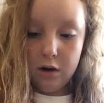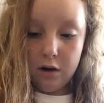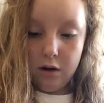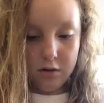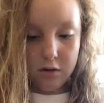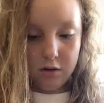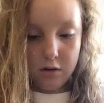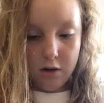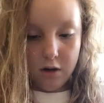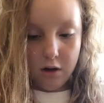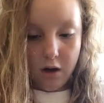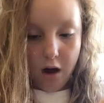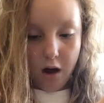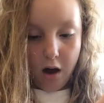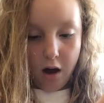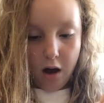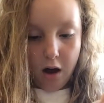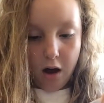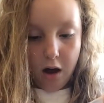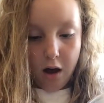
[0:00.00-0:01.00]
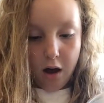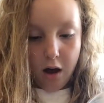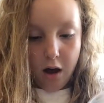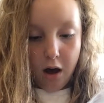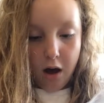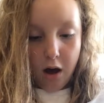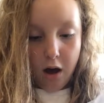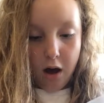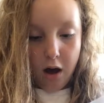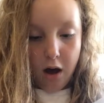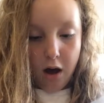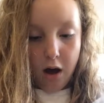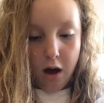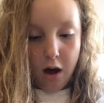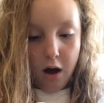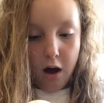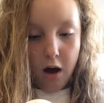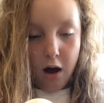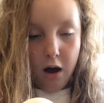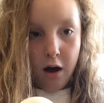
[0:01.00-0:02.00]

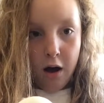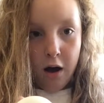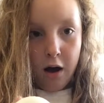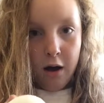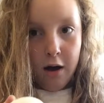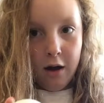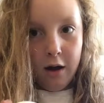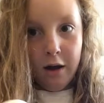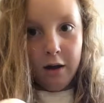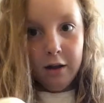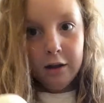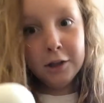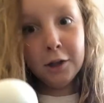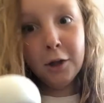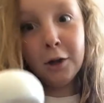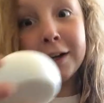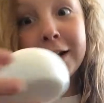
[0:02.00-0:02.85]
No one is speaking in this clip.